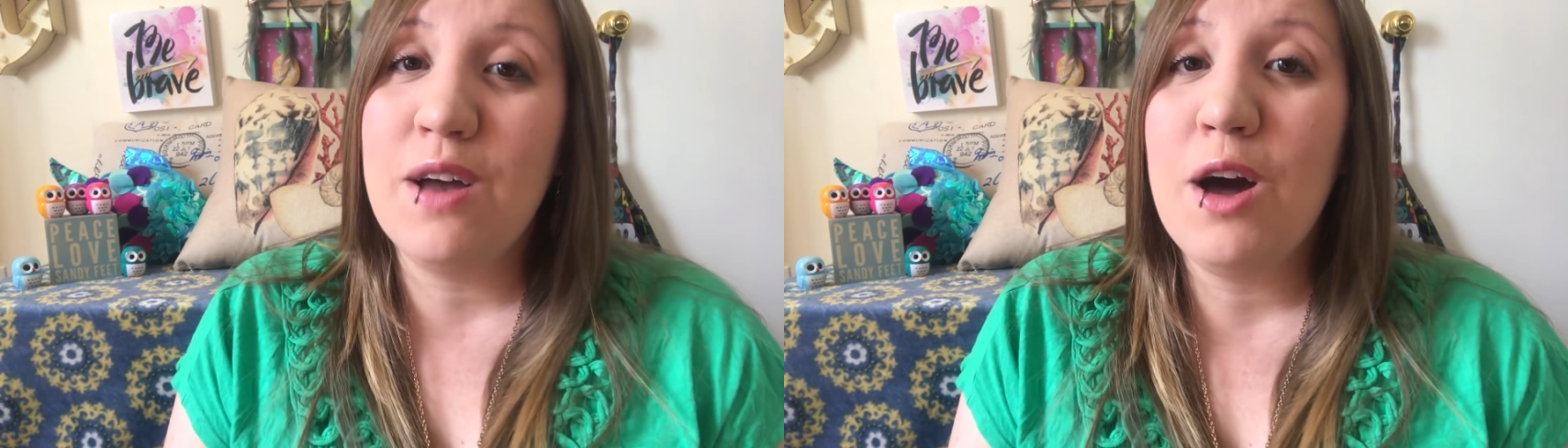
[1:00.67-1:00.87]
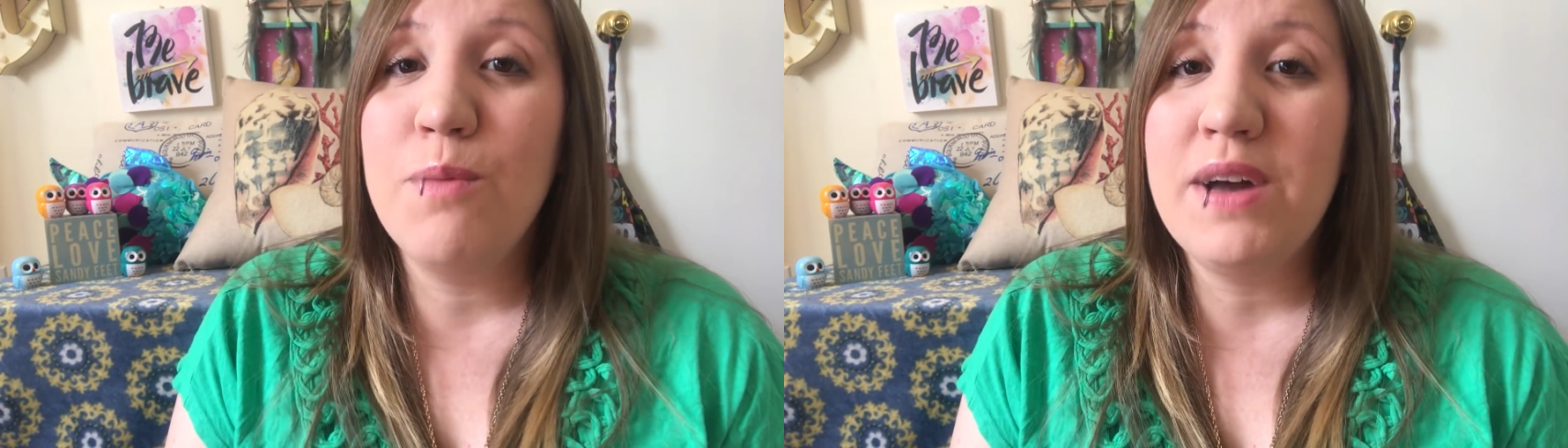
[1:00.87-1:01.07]

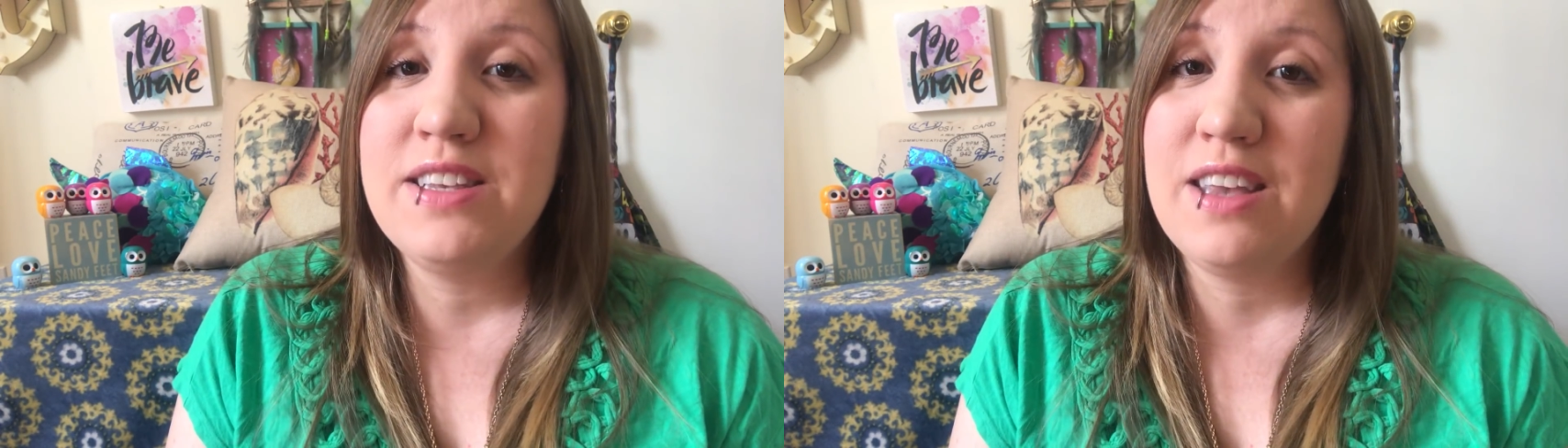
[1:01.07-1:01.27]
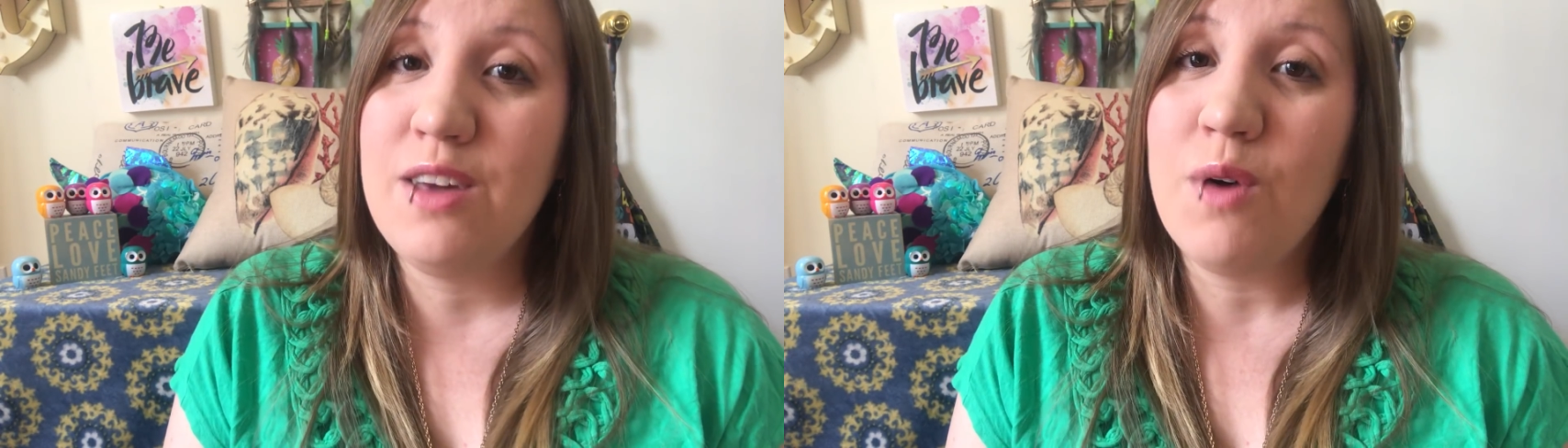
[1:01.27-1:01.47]
so I hope I
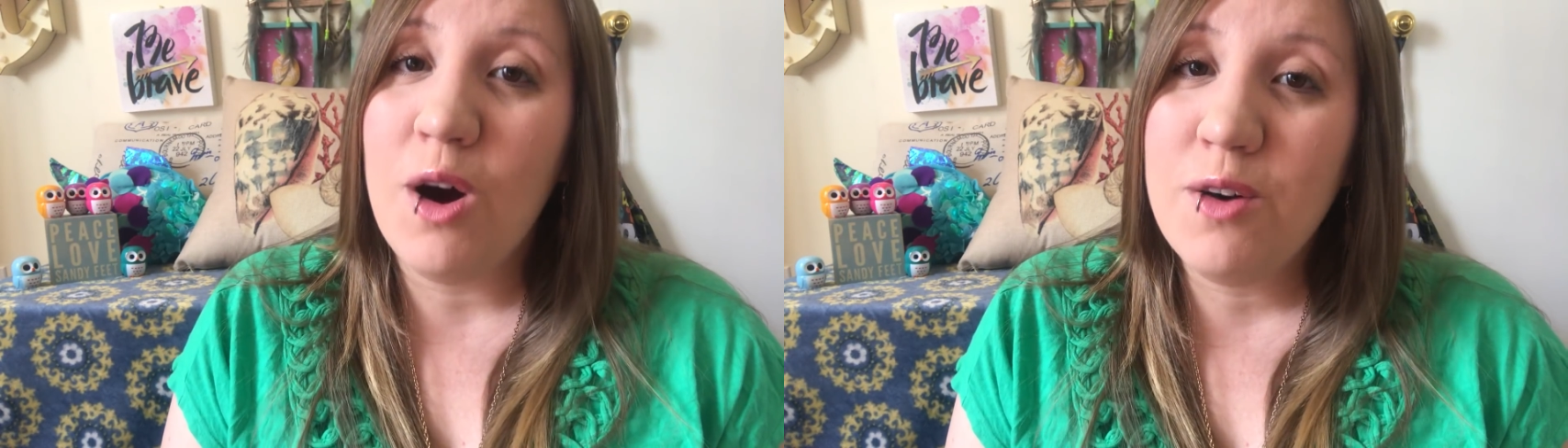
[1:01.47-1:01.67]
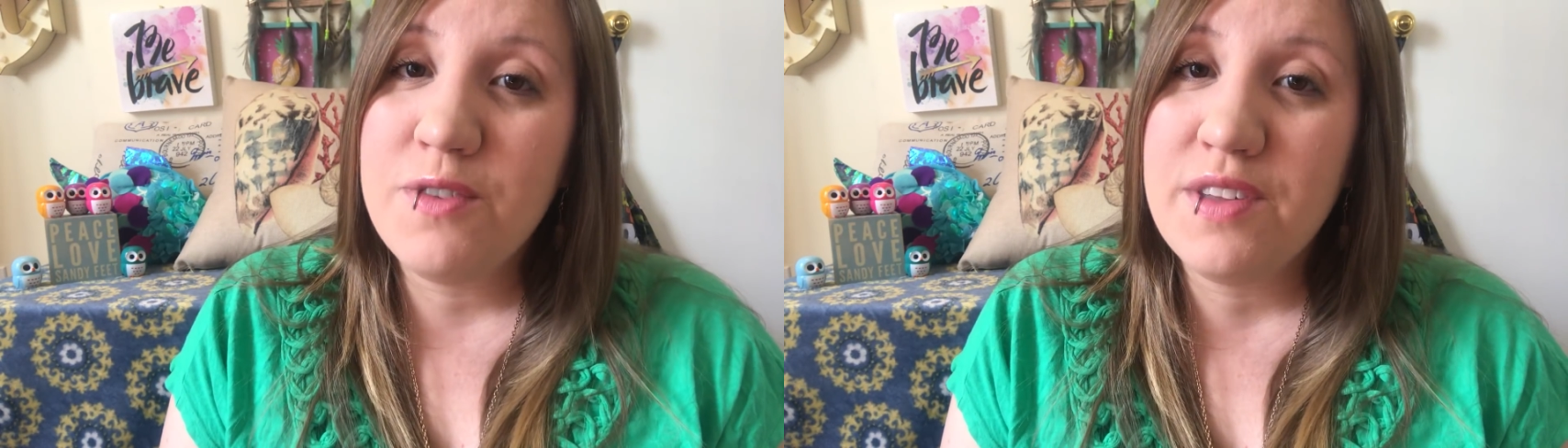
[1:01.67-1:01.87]
see you
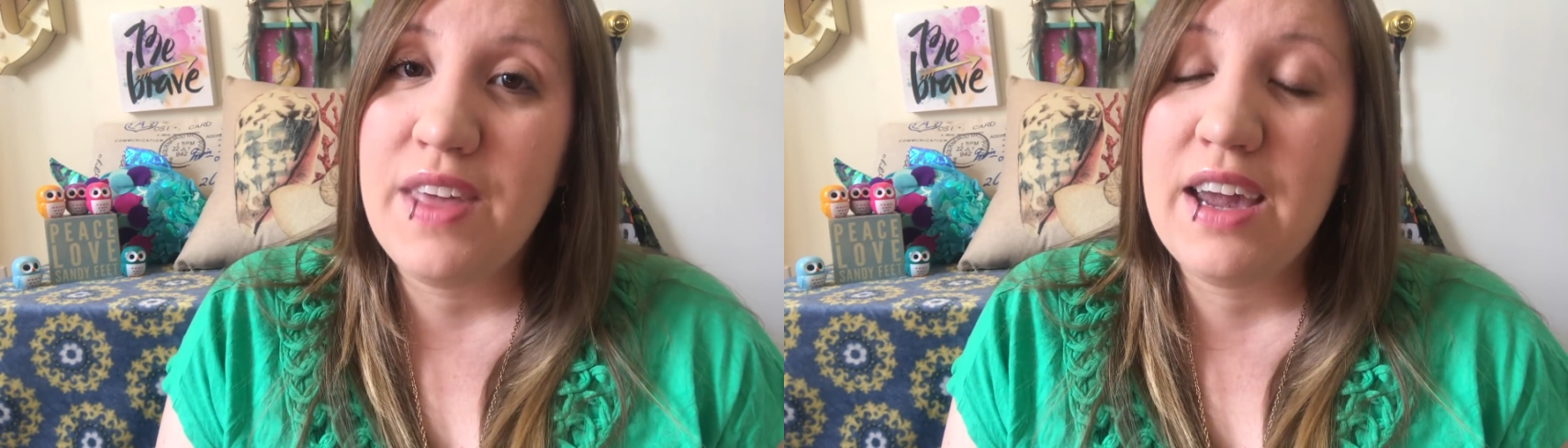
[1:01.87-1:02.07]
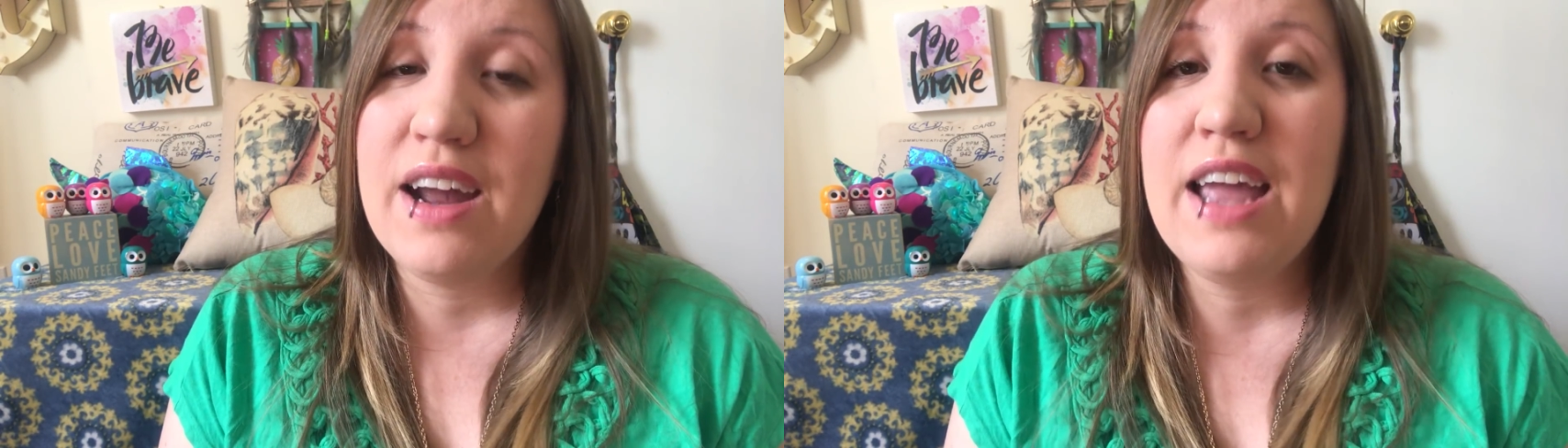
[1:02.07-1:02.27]
over
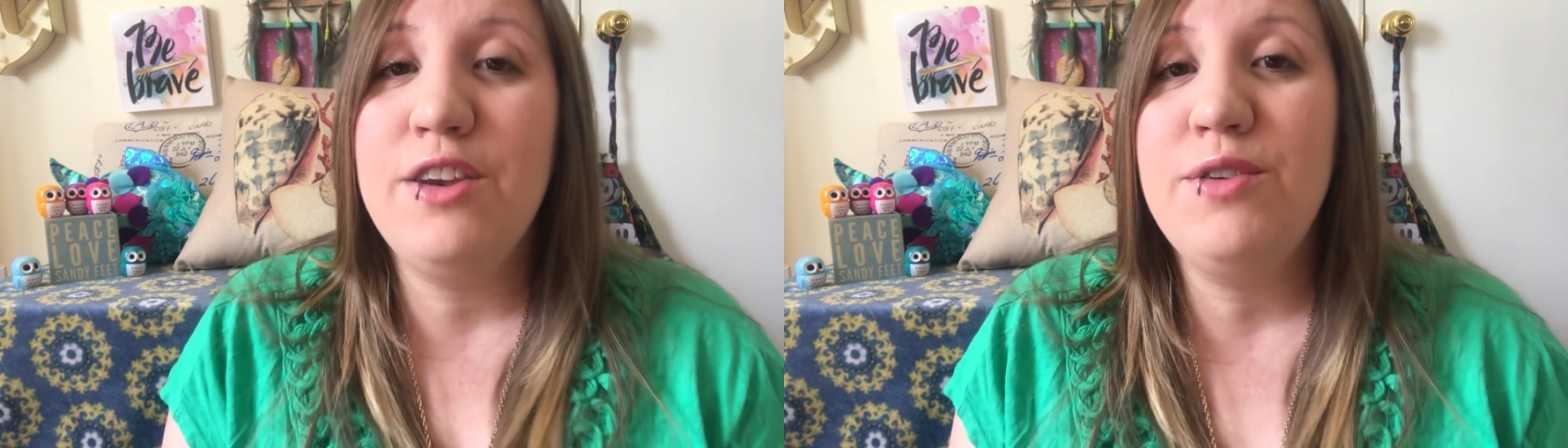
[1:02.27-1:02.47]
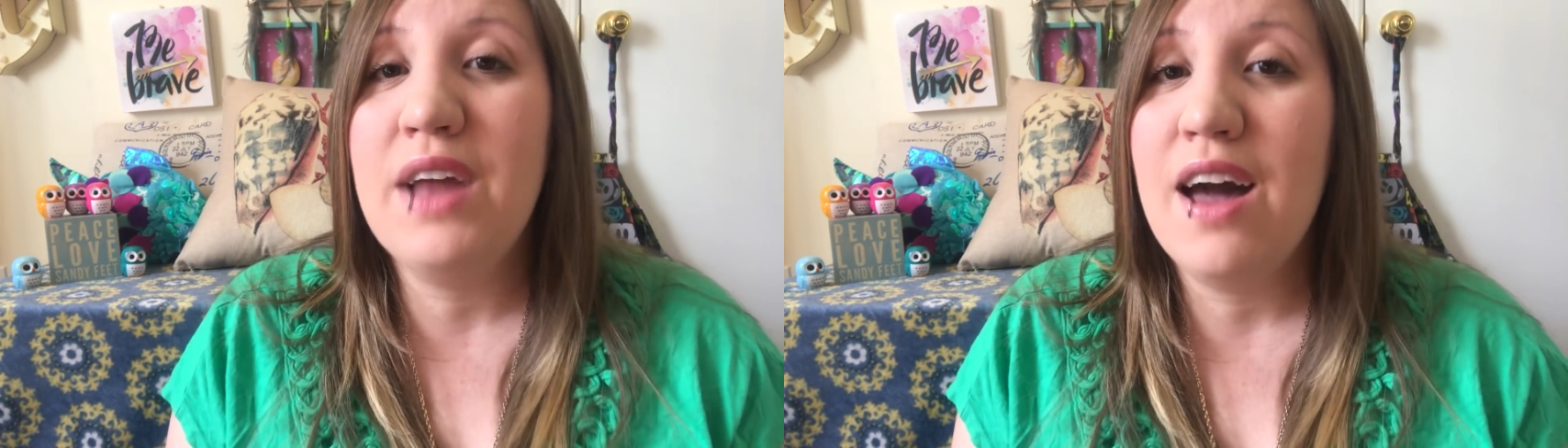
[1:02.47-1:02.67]
there,
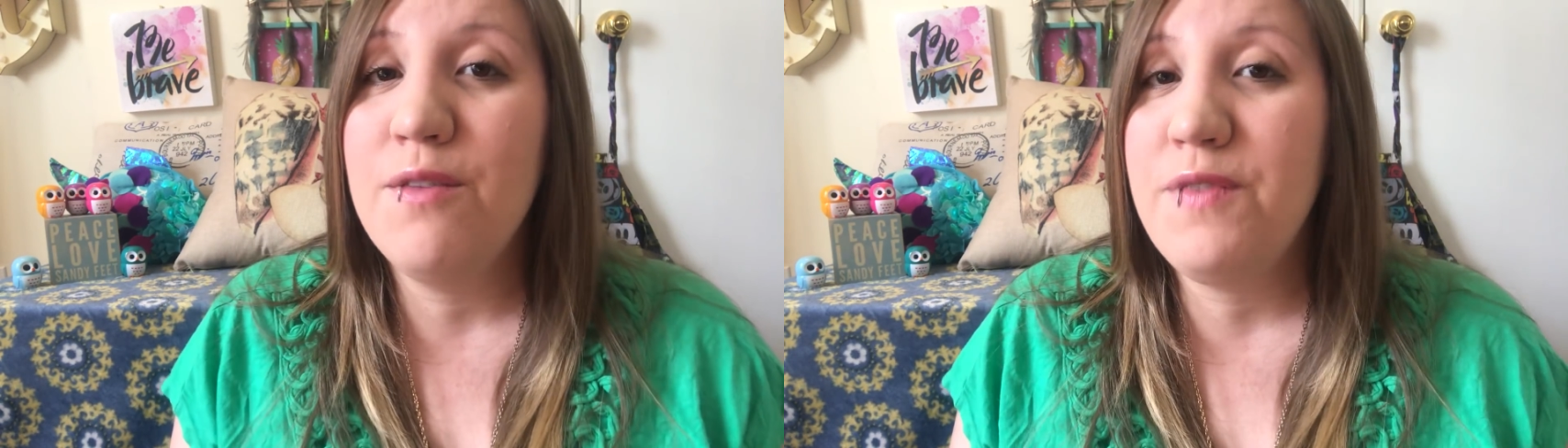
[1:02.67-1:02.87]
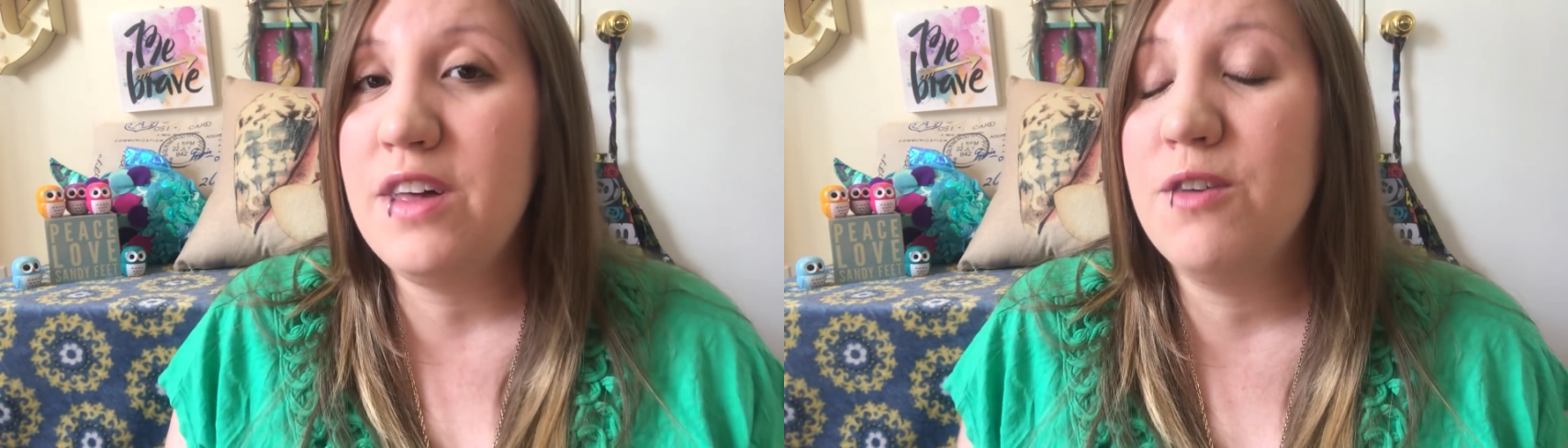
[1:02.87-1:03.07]
and do
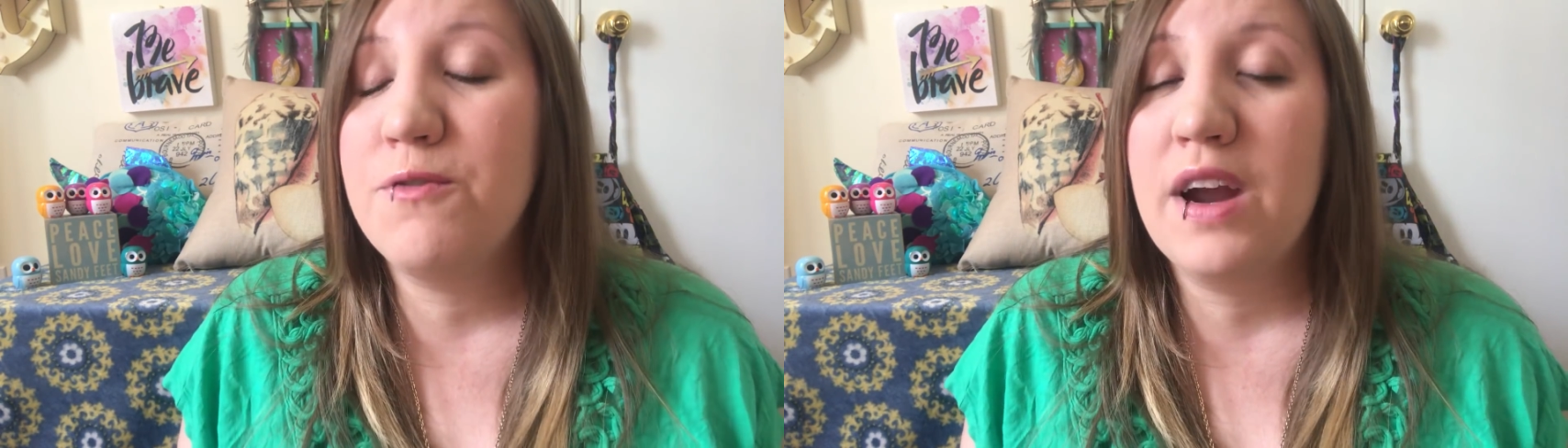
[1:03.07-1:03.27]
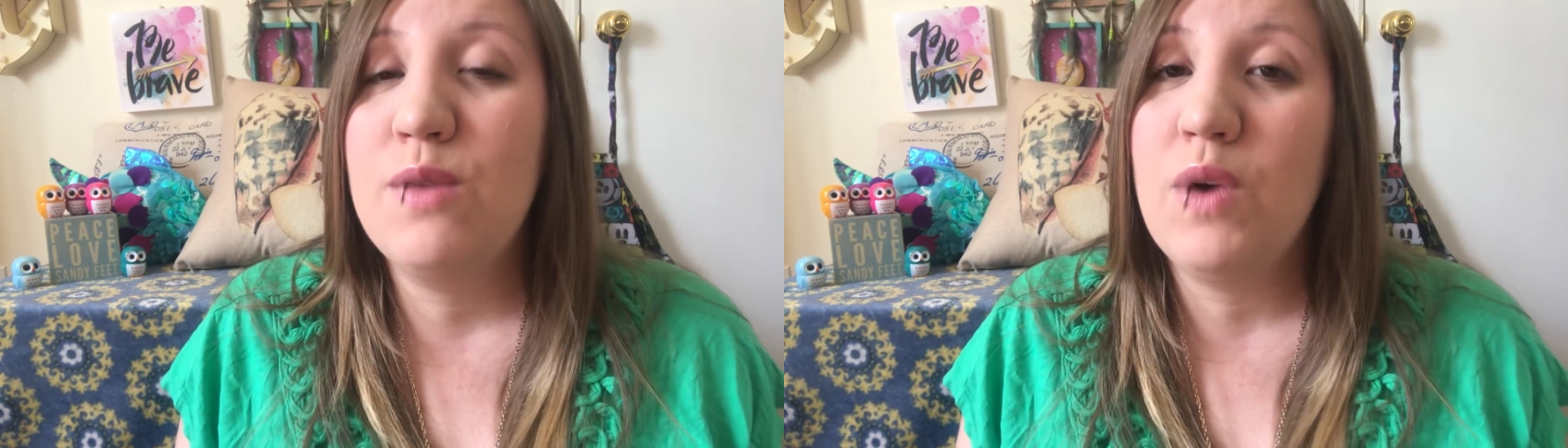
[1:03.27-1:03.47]
not feel
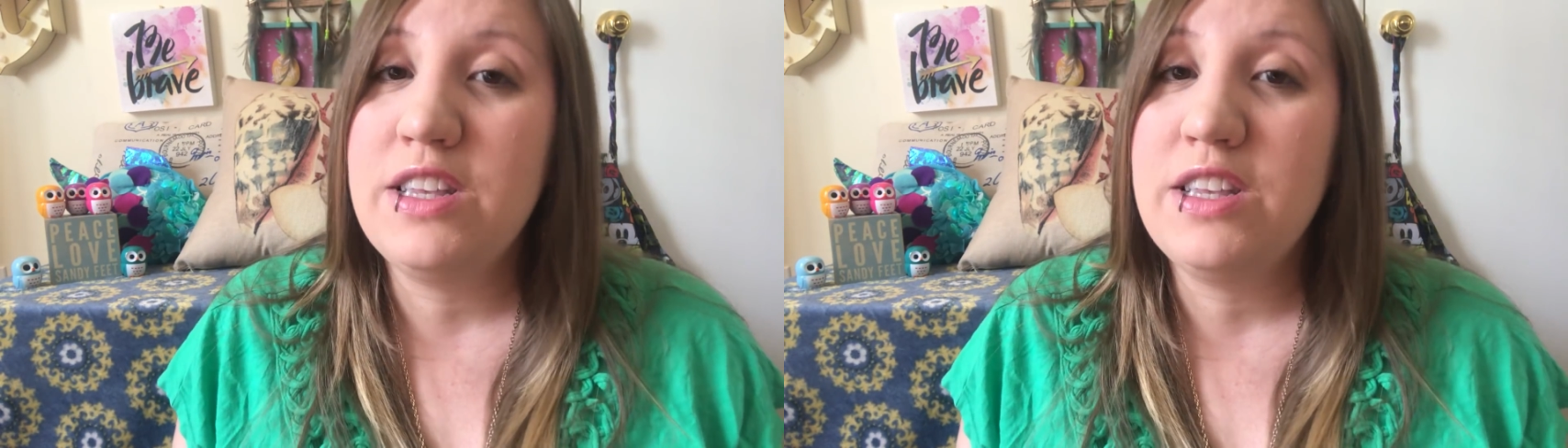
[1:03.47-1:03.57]
afraid